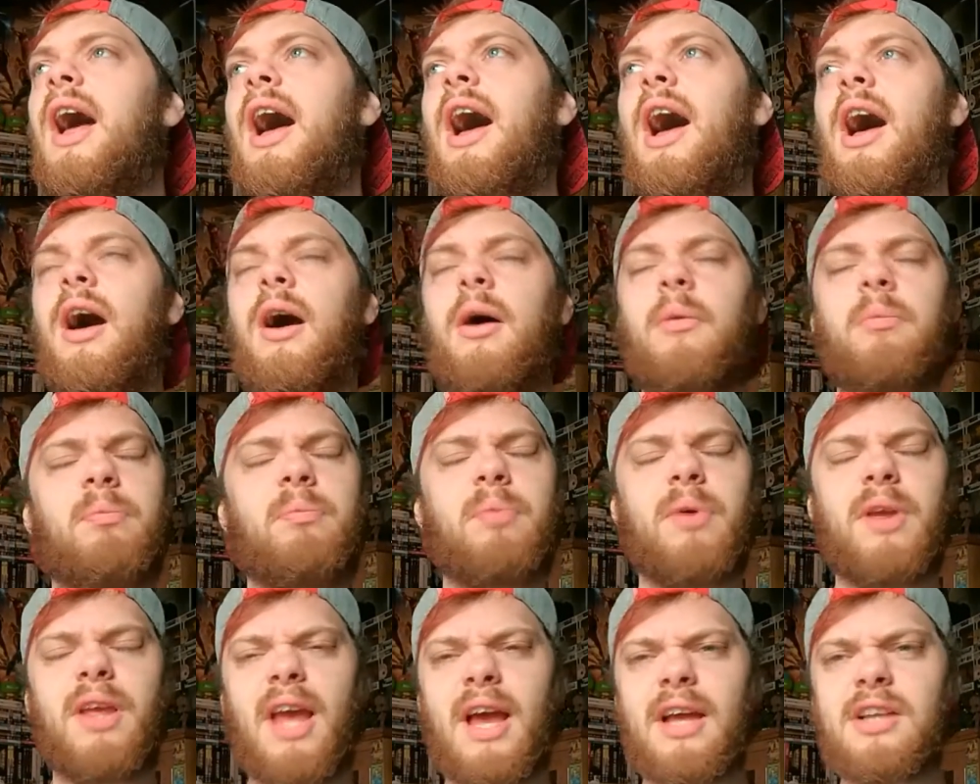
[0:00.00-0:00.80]

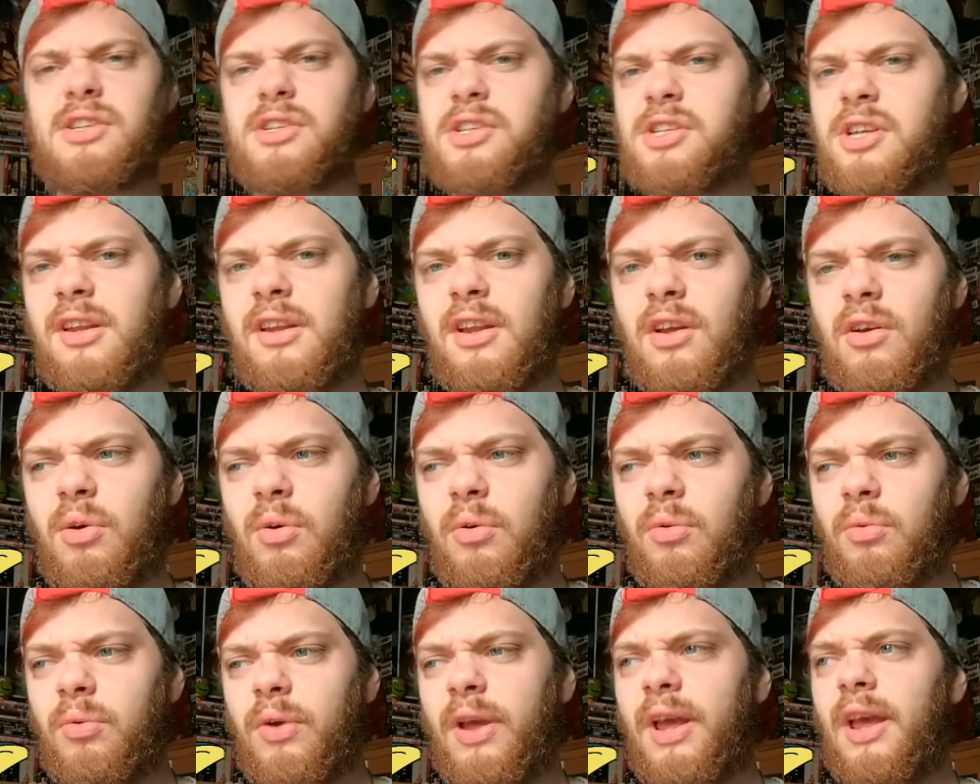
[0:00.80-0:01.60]
But yeah,
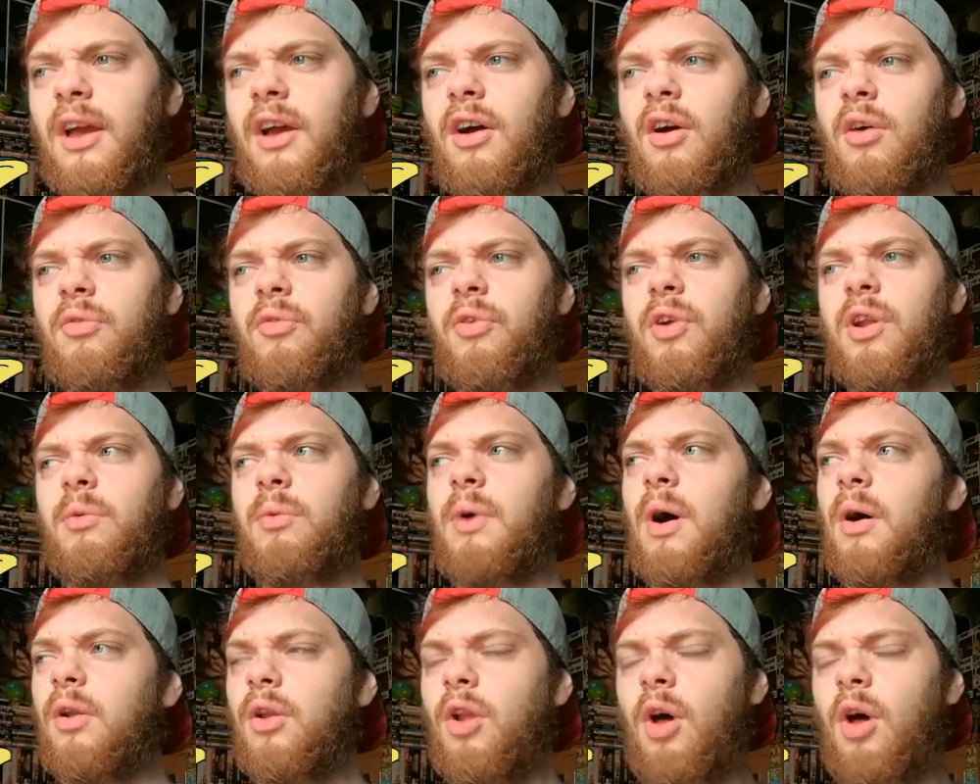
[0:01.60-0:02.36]
Cyndaquil hit off really well.